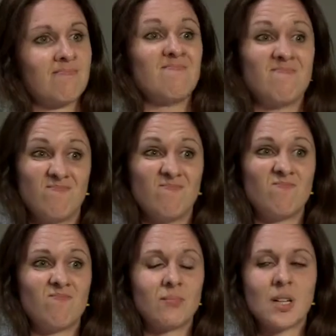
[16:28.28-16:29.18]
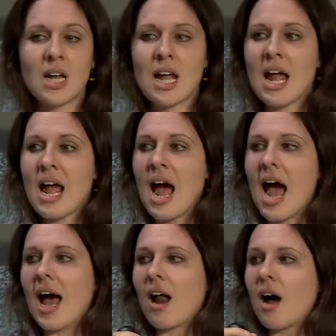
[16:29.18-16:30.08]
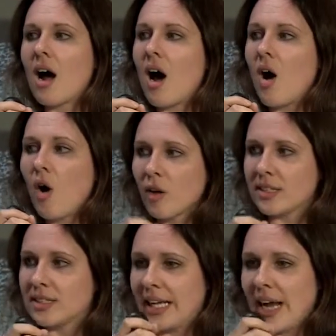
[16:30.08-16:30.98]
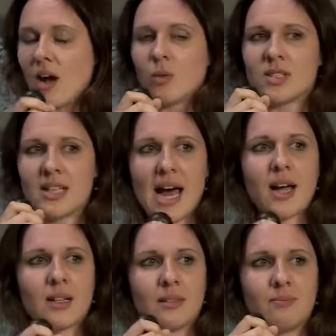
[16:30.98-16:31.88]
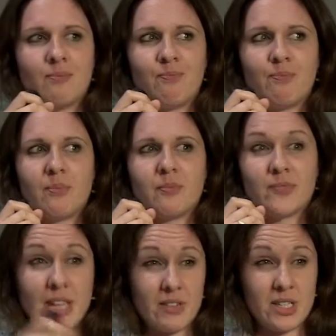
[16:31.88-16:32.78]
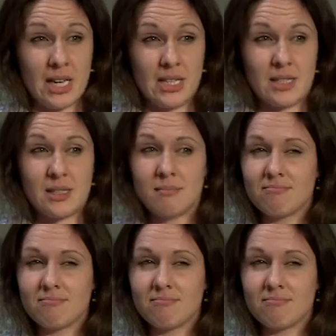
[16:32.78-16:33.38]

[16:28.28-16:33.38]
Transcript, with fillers: Hmm. Uh, honestly, I was that devastated